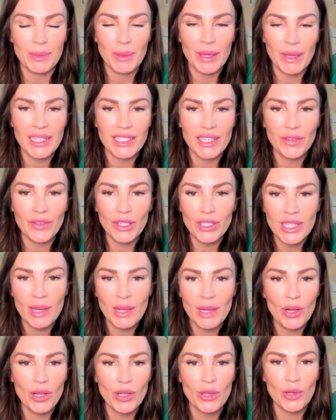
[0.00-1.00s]
because if you're
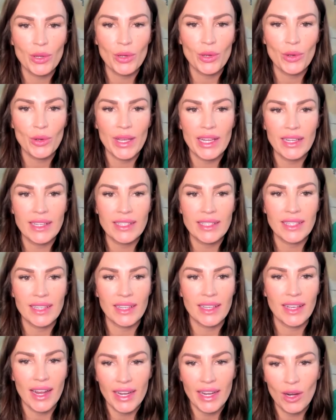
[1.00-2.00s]
someone who is
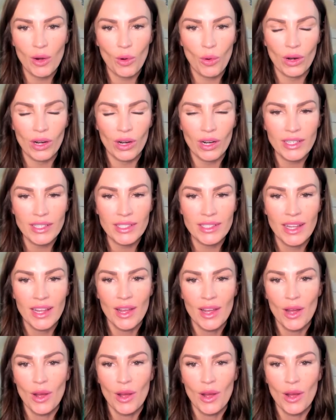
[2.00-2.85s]
cutting corners,